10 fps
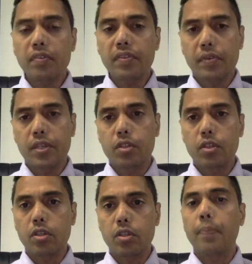of the
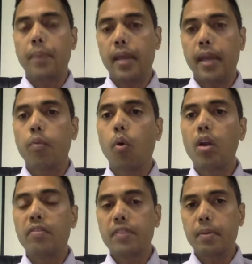research on pain, and
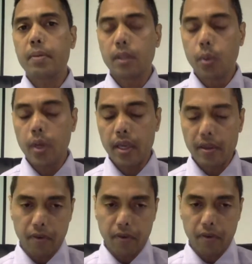one of them is Louis
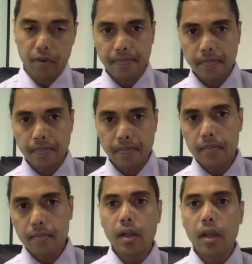Gifford.
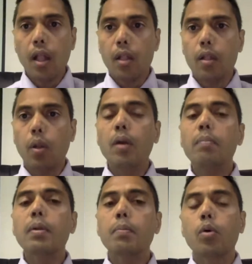
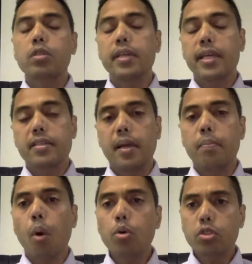Laura Marmosi has
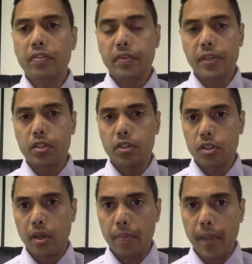done most of the
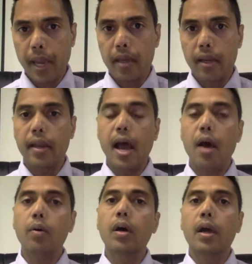research on pain, and
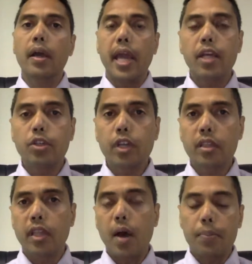now
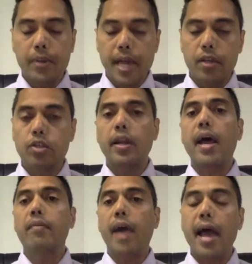Adrian Love, Dendron
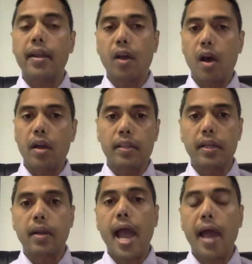have added on, and
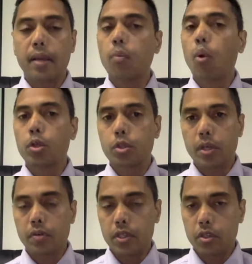they're adding more to
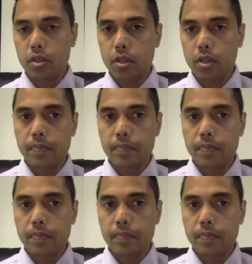the research.